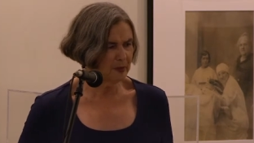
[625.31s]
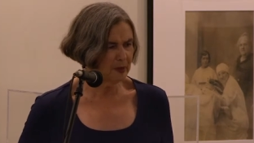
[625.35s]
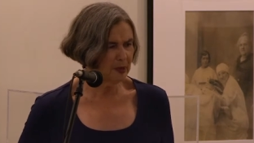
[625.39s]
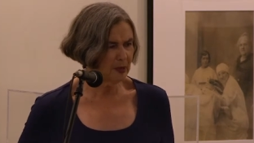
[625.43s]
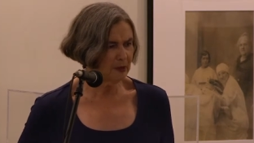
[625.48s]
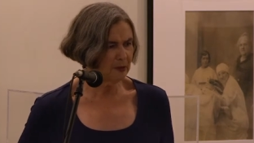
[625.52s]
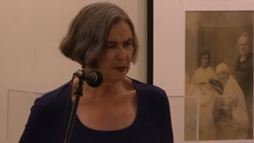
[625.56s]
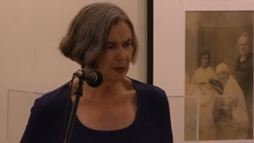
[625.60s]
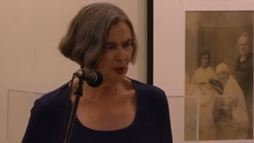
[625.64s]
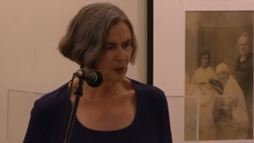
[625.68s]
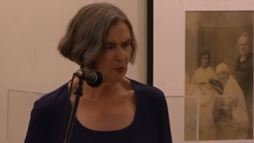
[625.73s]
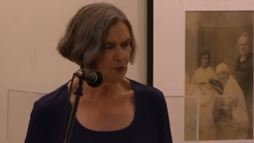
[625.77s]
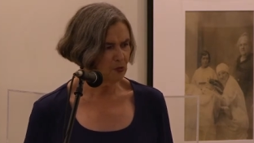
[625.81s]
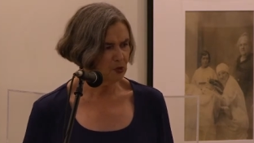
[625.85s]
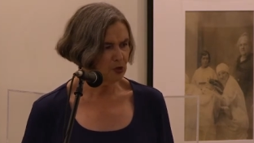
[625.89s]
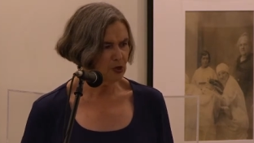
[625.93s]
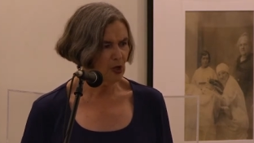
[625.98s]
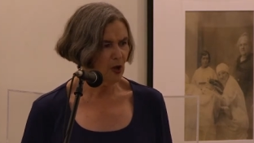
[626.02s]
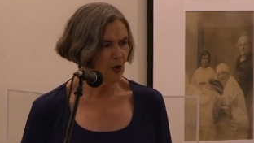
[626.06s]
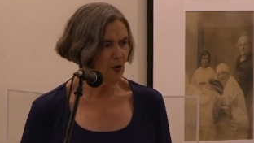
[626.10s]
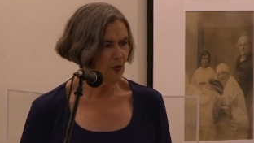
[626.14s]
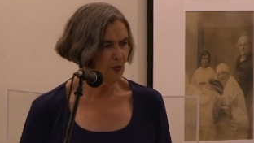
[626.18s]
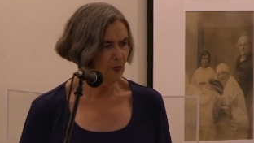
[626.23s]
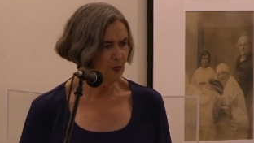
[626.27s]
get
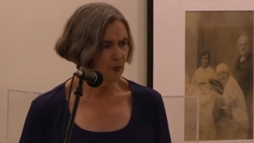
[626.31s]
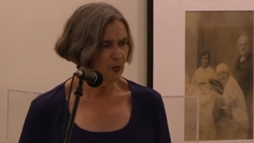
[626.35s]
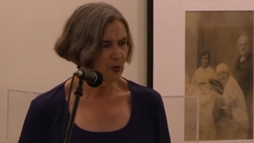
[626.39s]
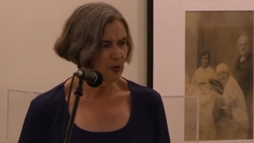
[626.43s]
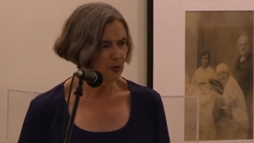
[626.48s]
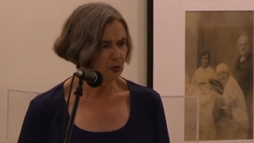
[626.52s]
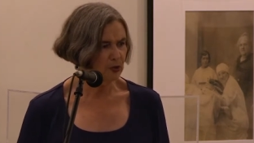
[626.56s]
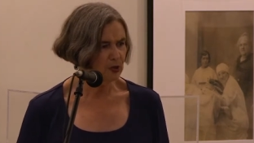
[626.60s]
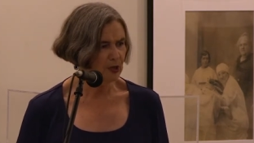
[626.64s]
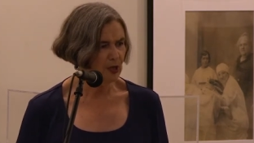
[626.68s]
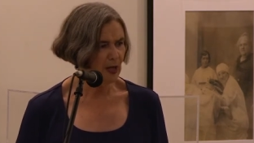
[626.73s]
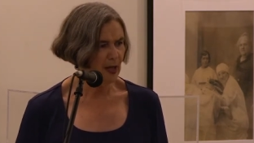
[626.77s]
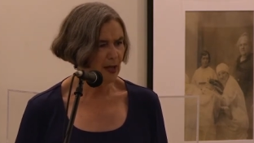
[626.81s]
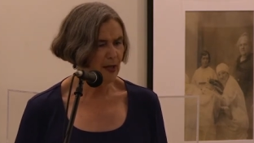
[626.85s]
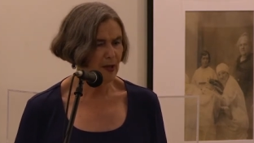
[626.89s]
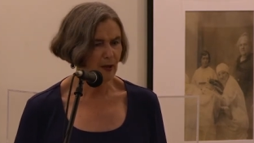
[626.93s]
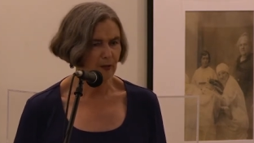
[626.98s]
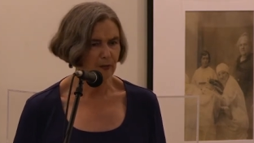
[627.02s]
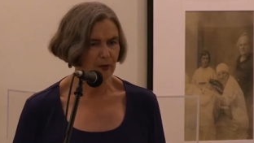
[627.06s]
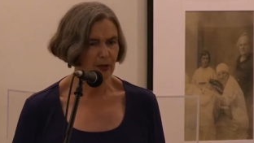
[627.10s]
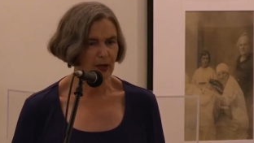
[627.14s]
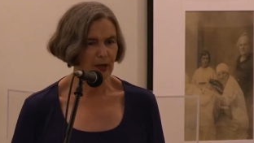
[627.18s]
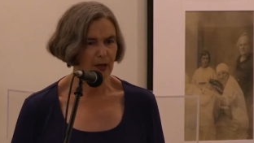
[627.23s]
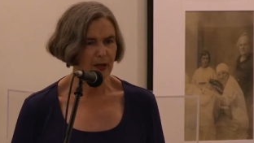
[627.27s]
those songbooks
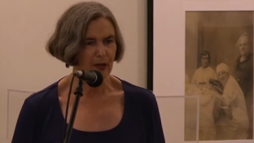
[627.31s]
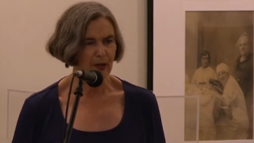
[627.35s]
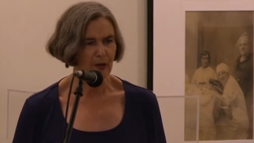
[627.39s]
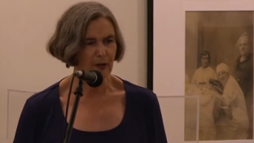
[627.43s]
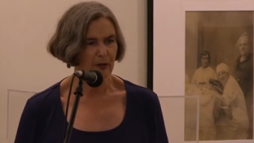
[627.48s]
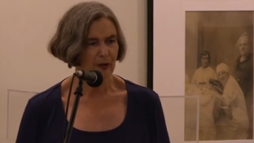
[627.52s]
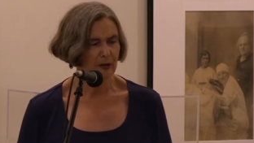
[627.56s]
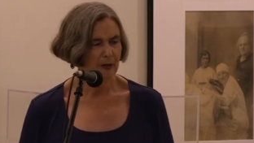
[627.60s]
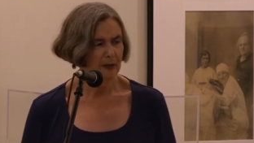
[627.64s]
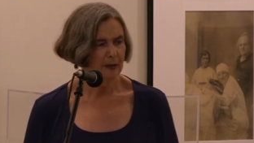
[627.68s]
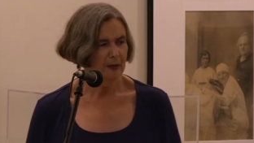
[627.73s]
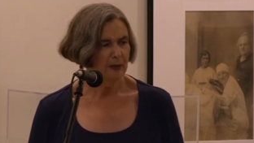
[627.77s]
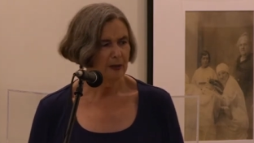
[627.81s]
down there